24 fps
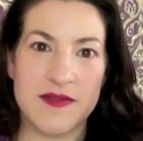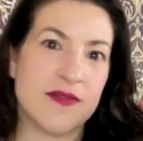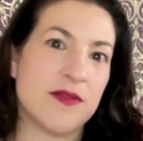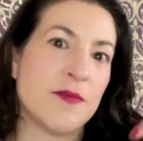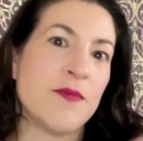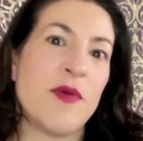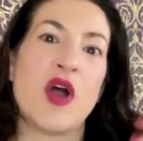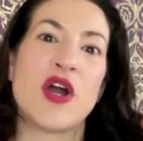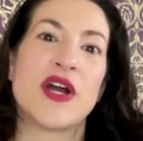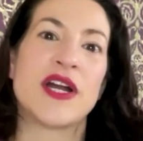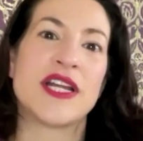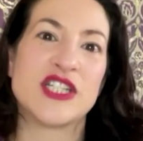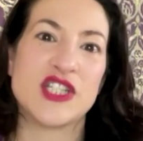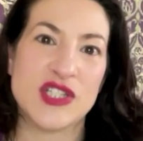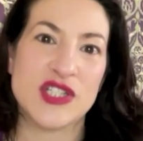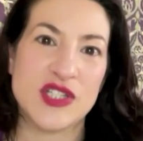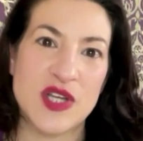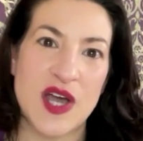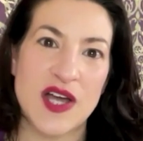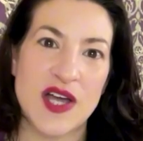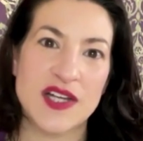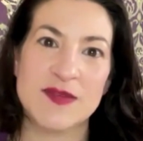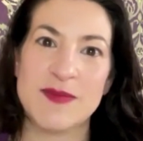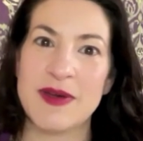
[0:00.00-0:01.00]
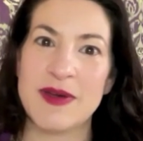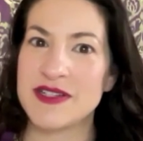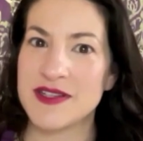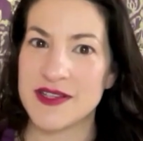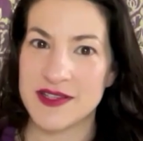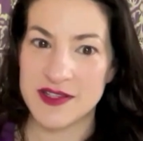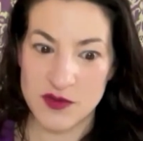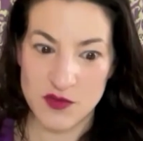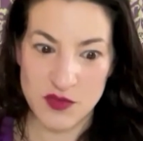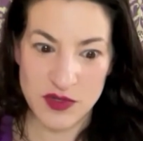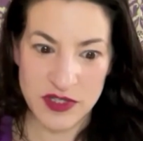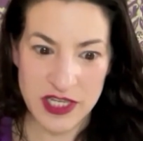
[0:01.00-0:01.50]
part I just talked about
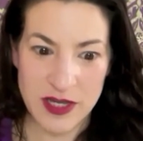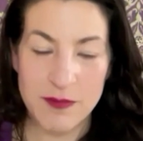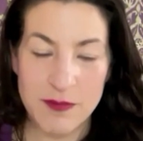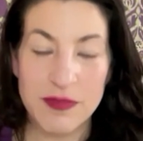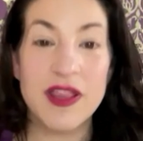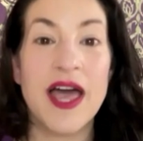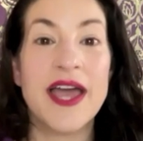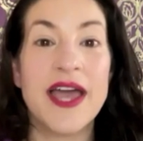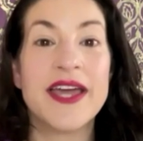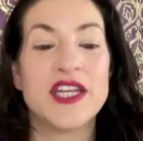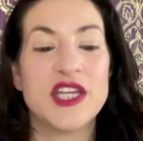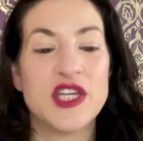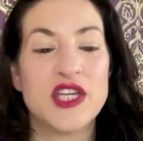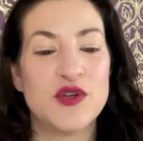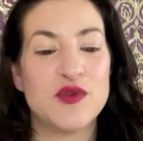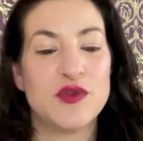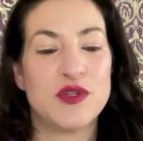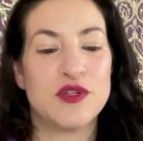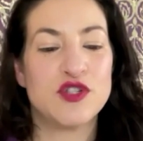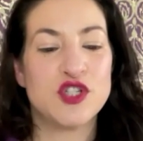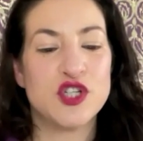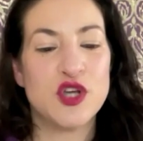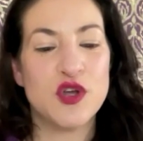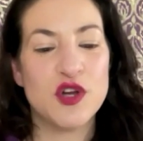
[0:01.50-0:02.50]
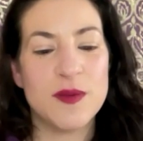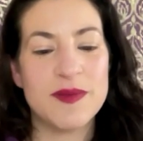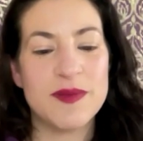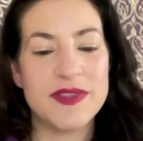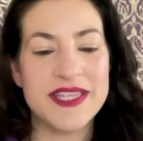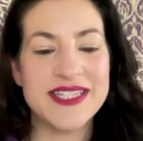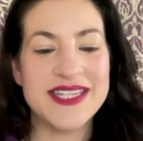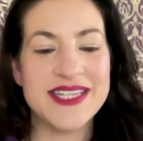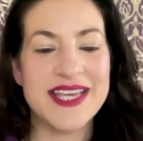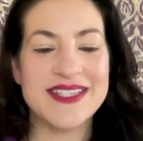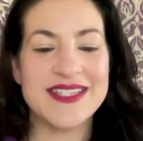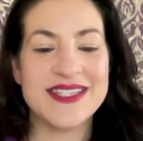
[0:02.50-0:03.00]
doesn't really apply to you. You showed up at
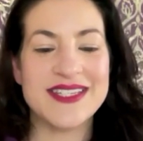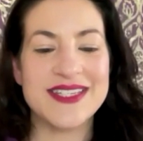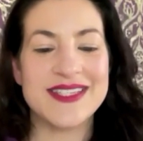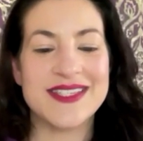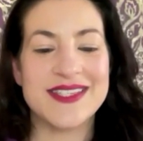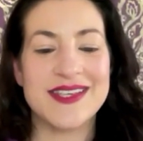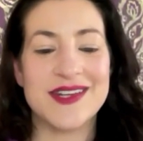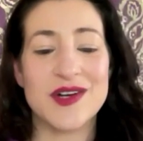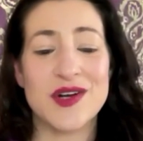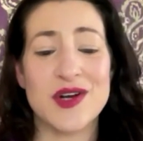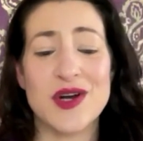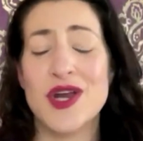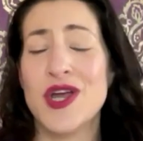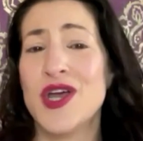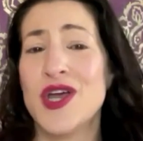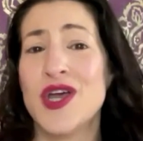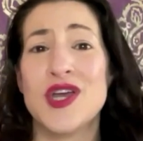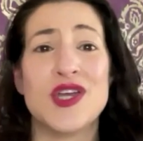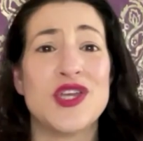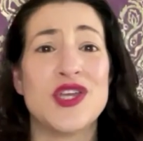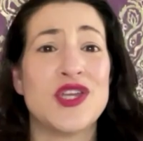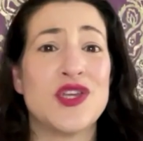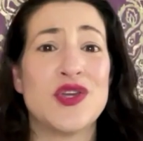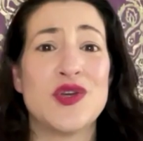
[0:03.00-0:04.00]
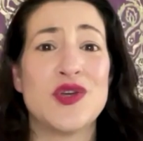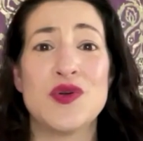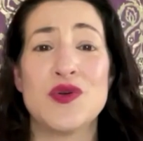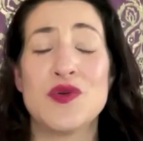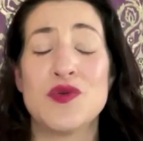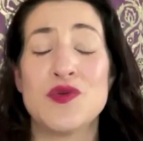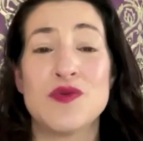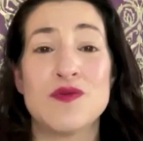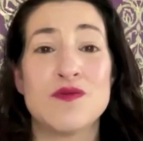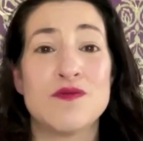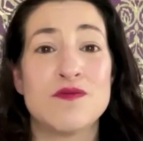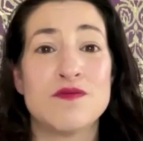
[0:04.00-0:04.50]
the testing center,
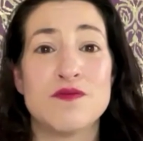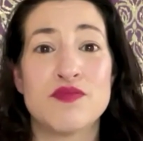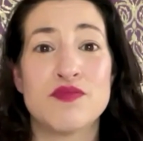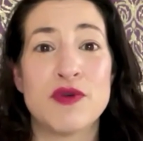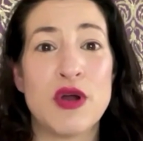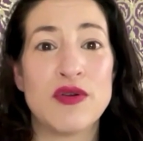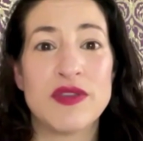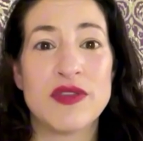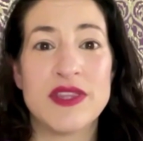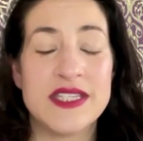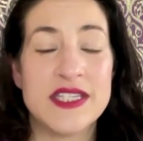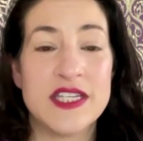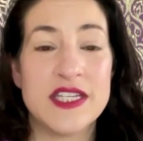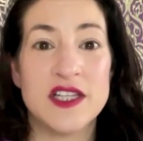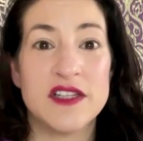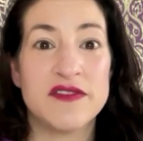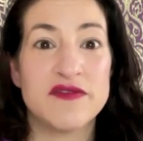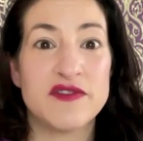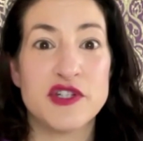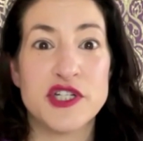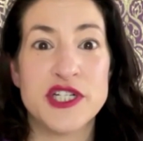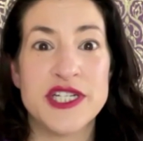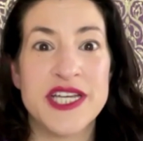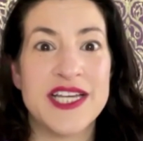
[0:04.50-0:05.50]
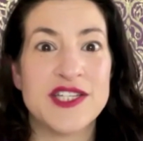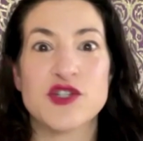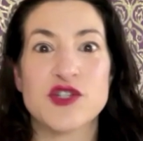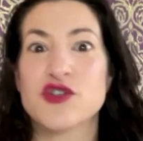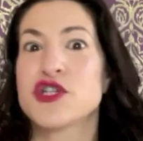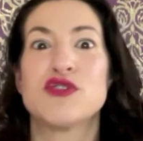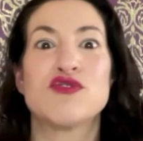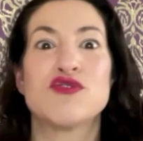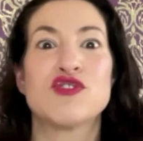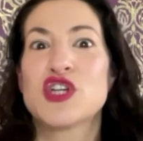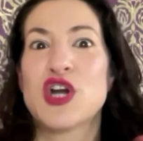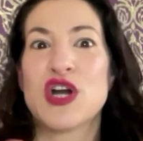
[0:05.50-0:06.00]
you broke the seal of your test, or
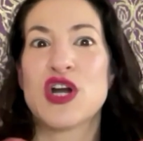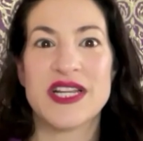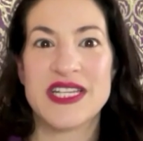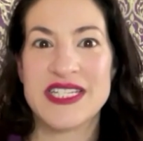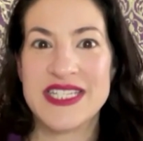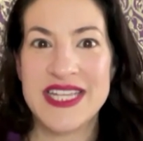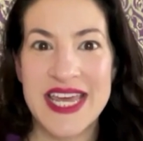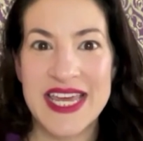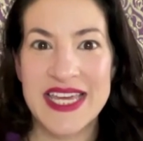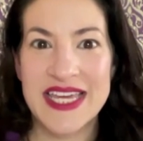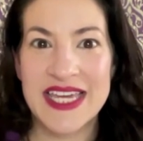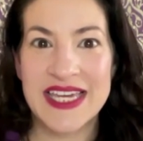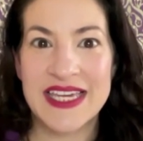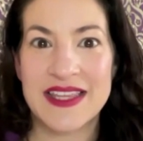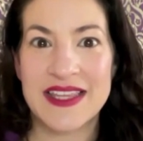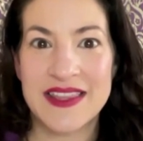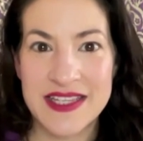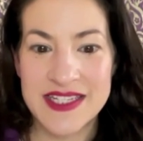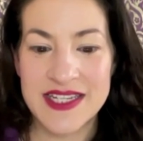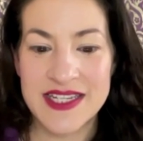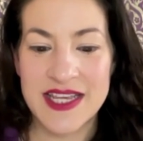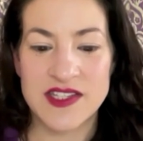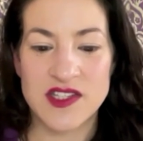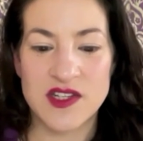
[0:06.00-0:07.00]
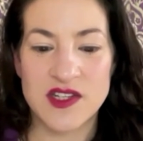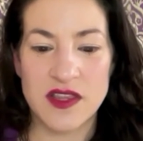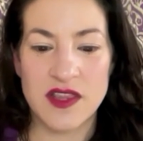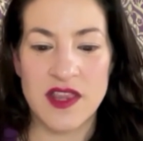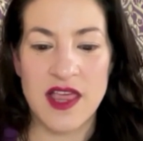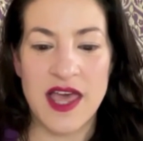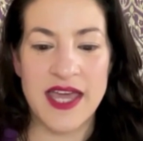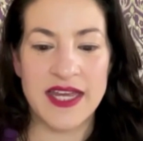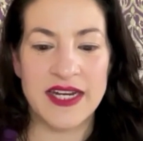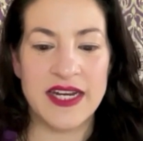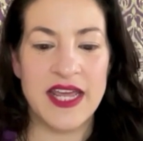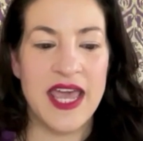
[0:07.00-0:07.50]
you started taking the test
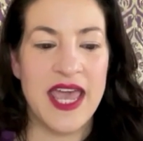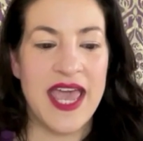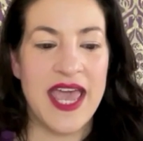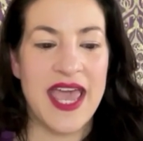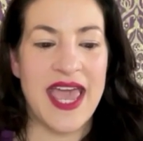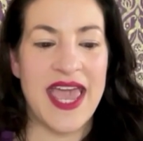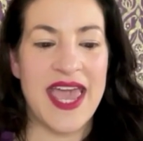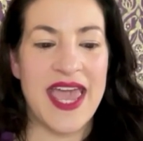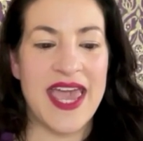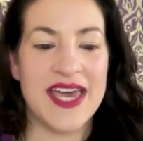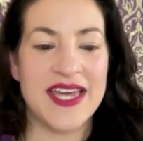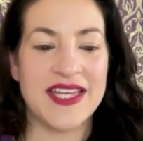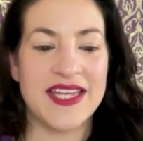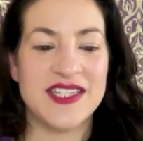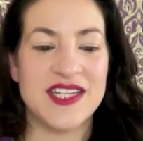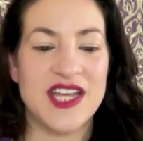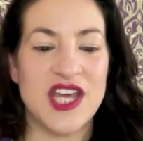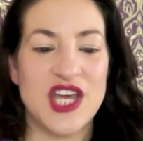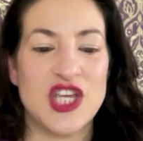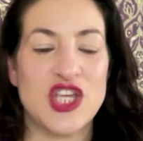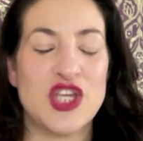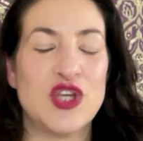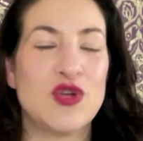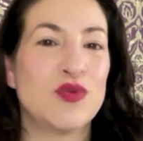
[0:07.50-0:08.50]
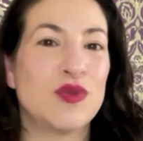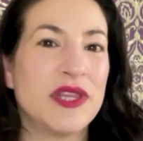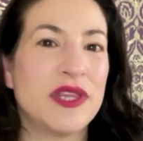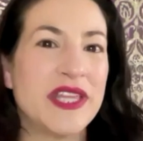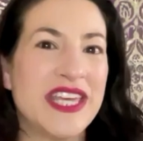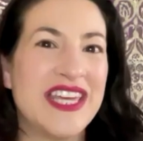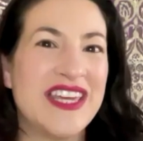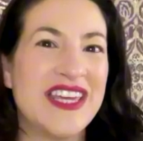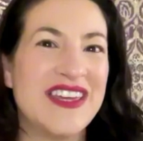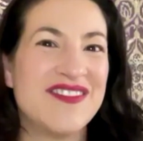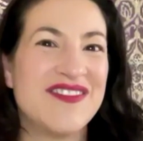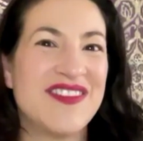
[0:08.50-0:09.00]
online, and you
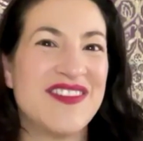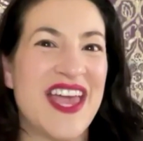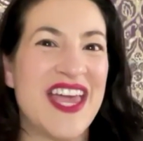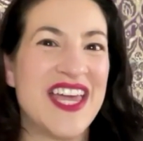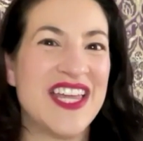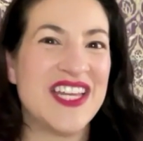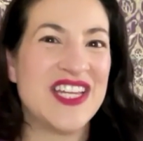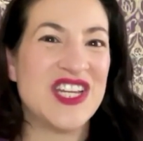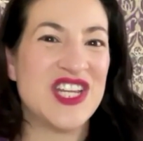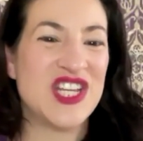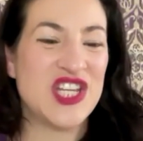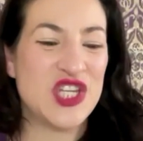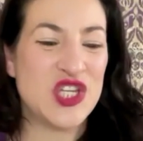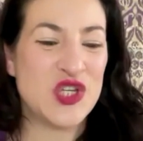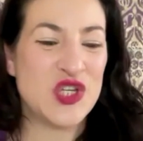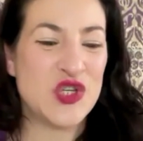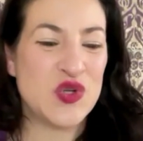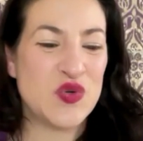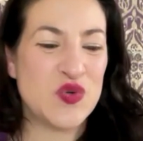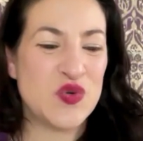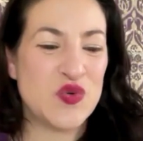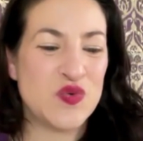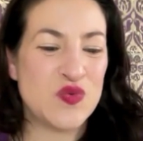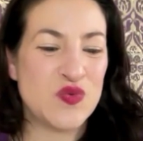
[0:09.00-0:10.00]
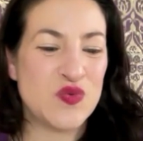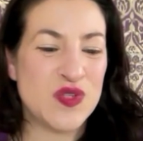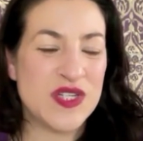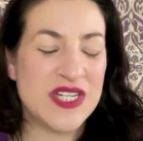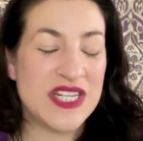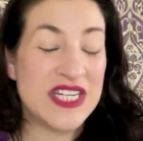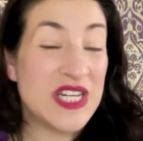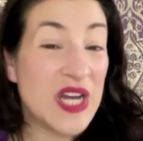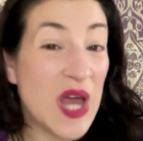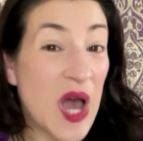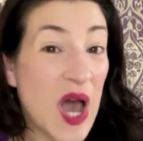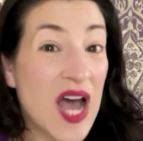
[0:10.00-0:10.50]
leave and you
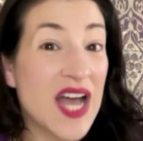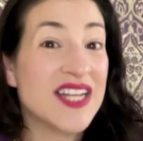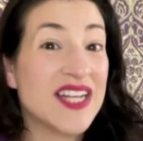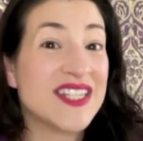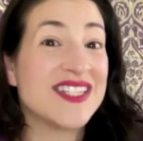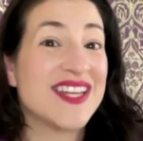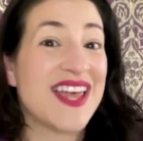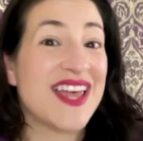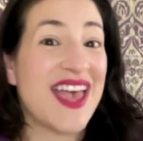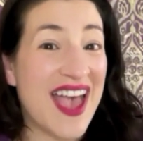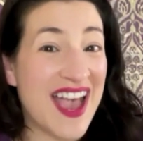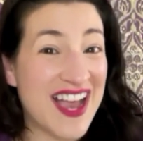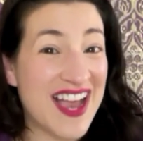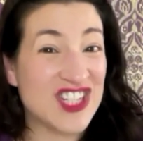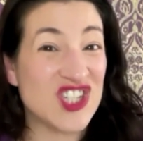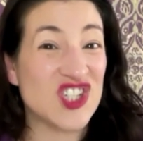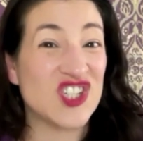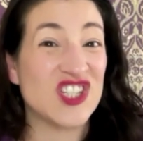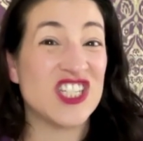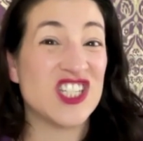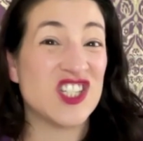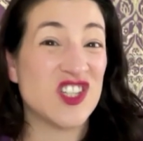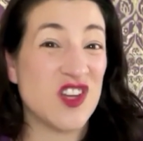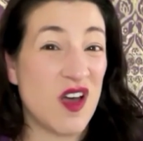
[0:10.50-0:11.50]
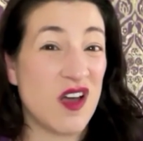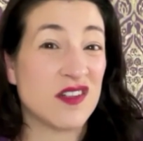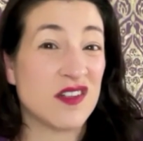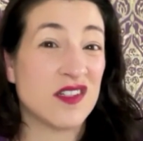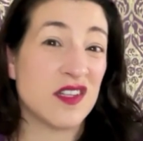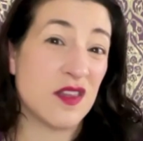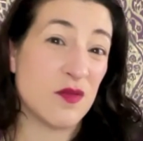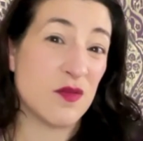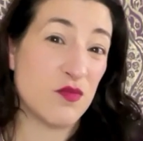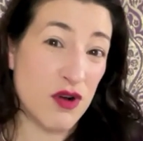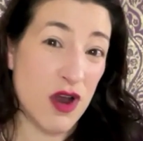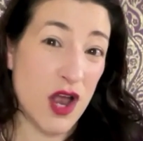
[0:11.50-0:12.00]
did not actually talk
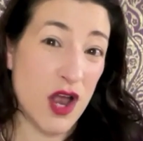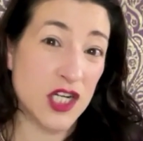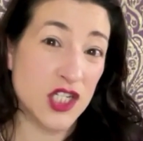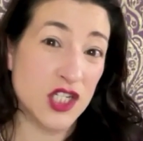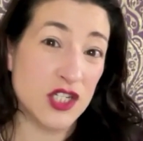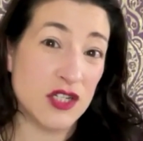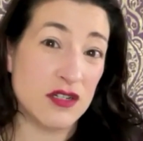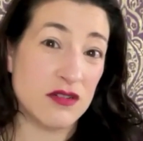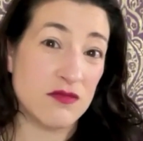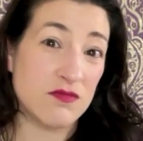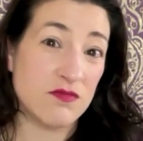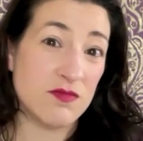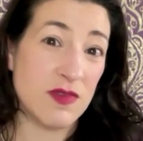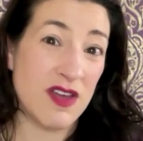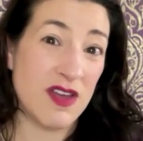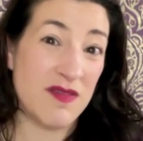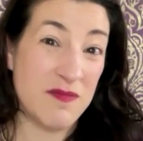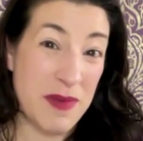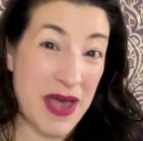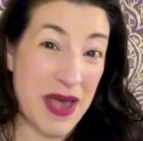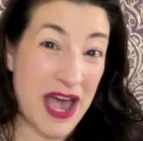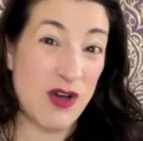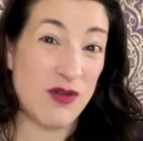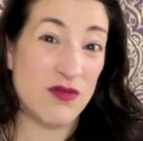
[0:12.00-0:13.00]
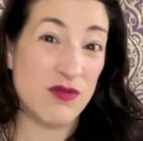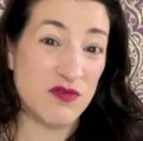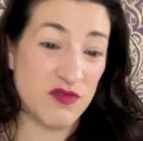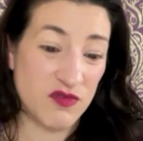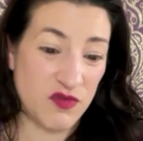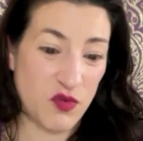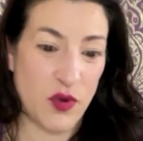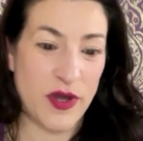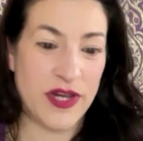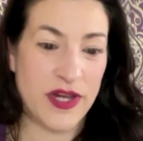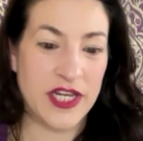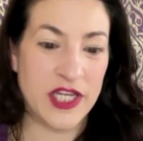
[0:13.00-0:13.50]
to the proctor about
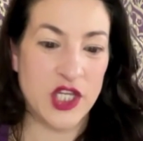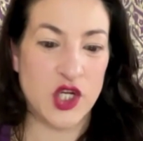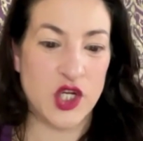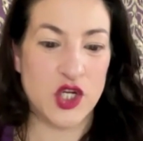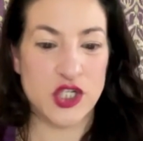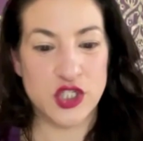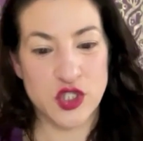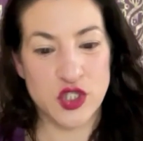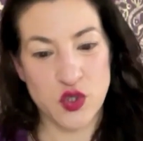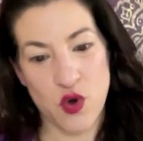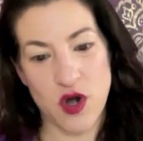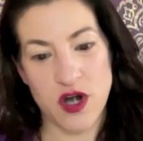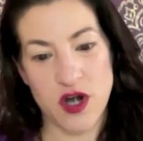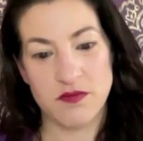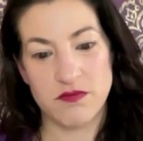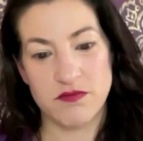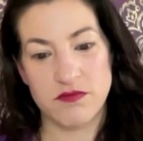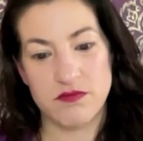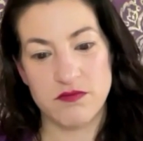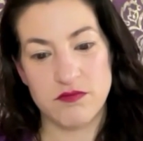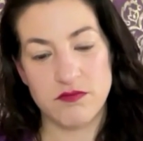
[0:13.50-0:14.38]
voiding your score.